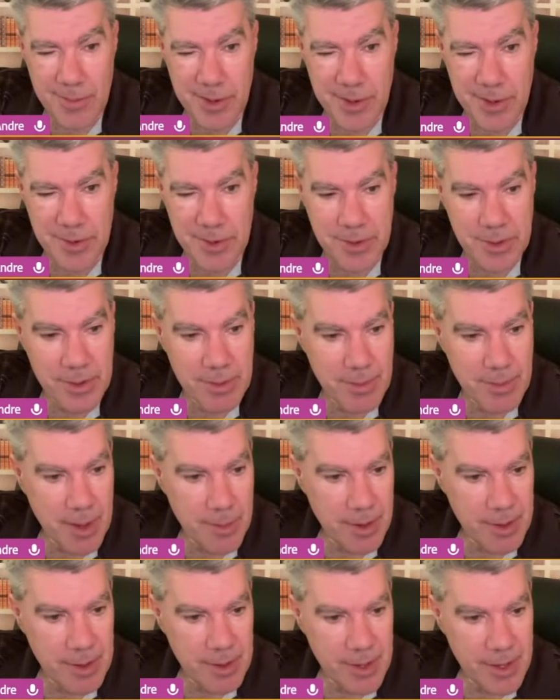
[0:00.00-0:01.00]
YouTube, I
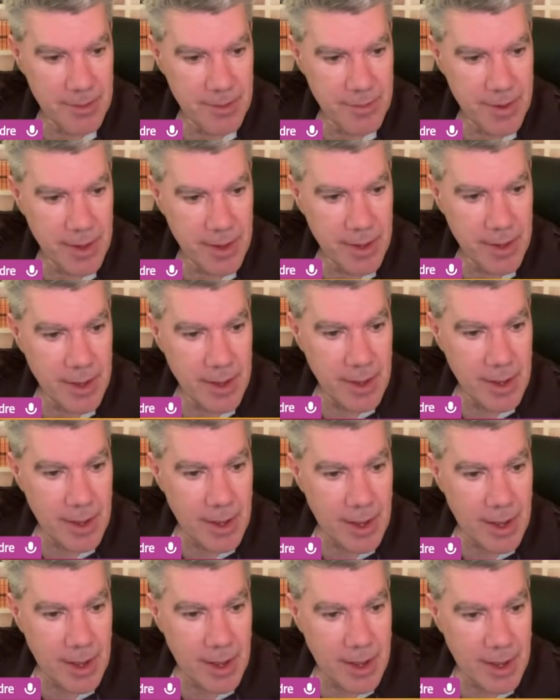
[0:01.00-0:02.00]
believe.
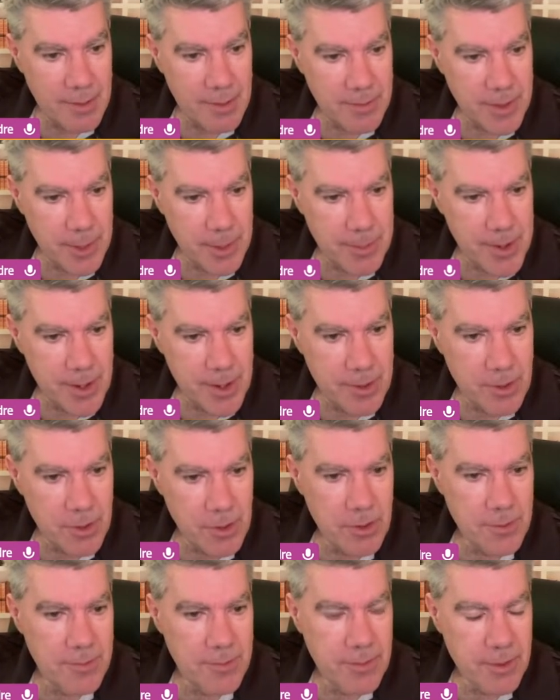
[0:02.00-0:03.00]
Flipping
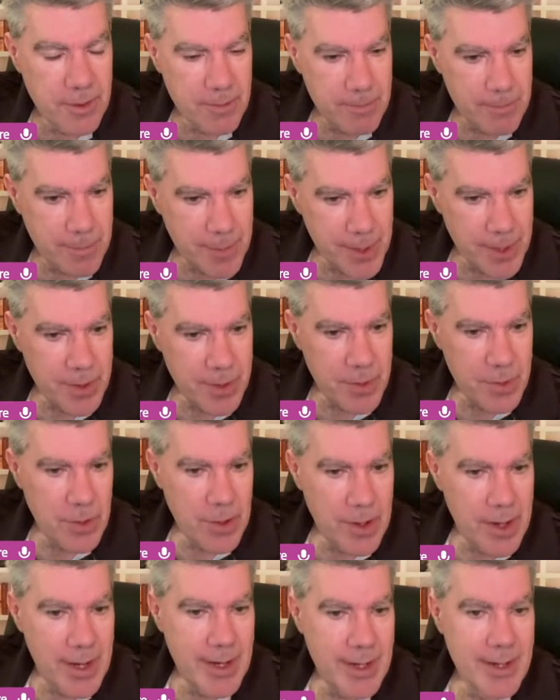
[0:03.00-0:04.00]
gold for
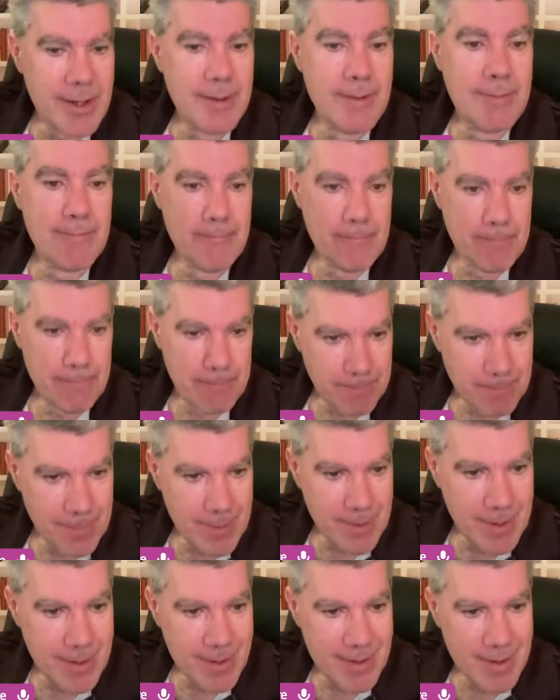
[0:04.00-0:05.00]
Bitcoin.
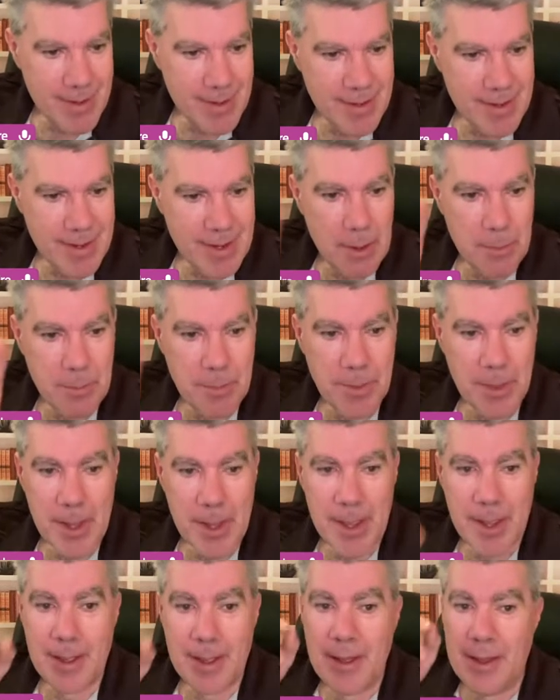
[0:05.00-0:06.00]
This is
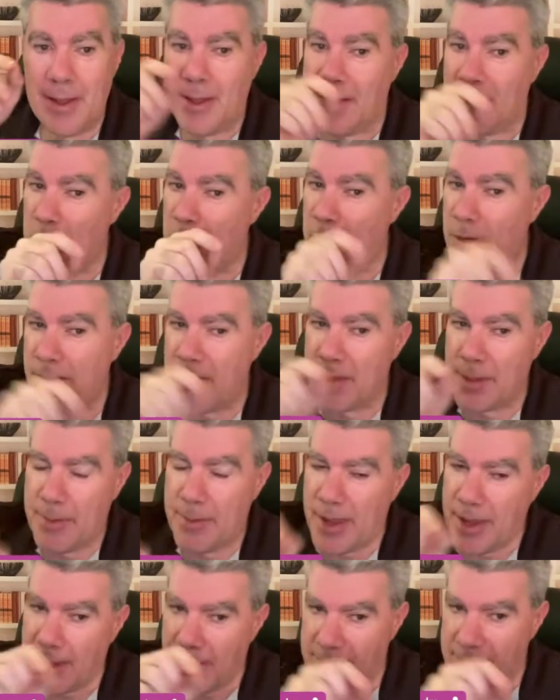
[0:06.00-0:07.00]
something one of the
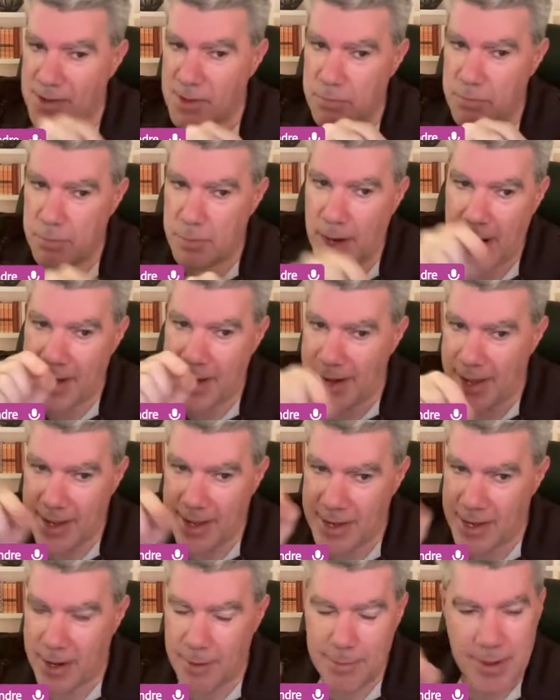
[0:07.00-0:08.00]
biggest
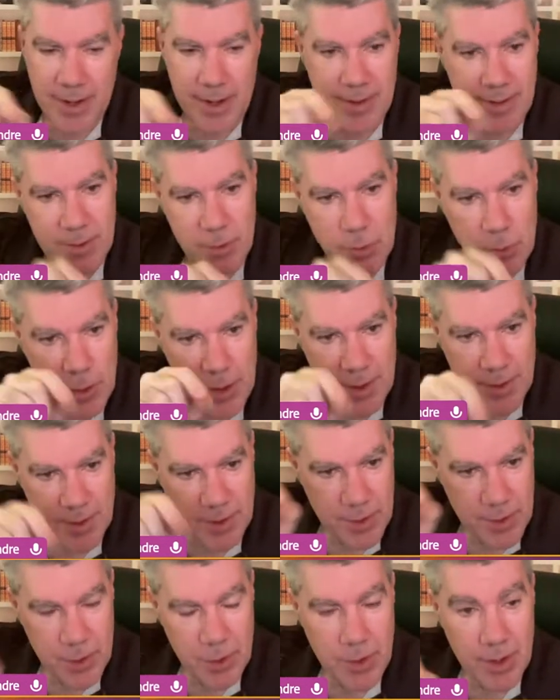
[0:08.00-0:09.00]
mining companies
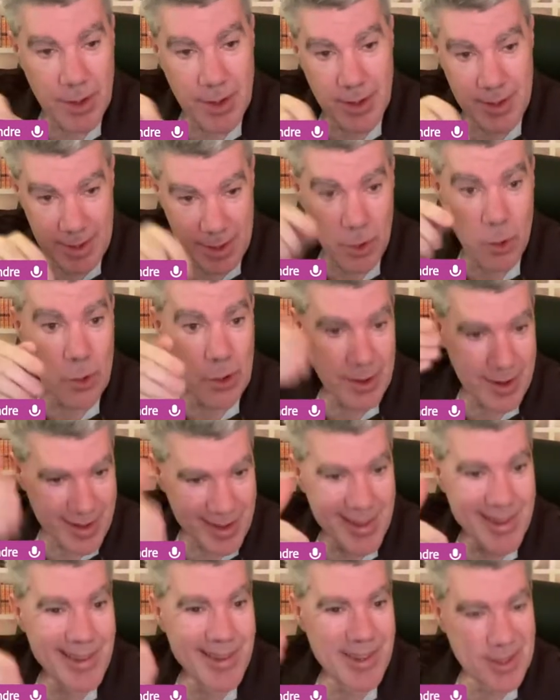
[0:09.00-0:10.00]

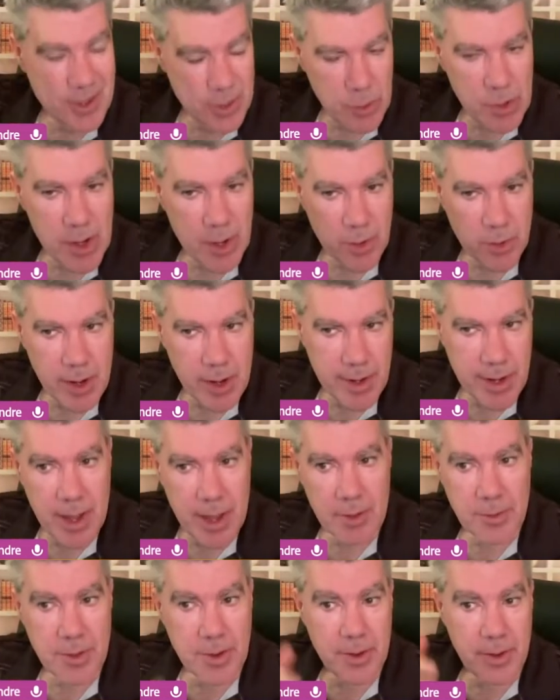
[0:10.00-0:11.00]
is doing right now.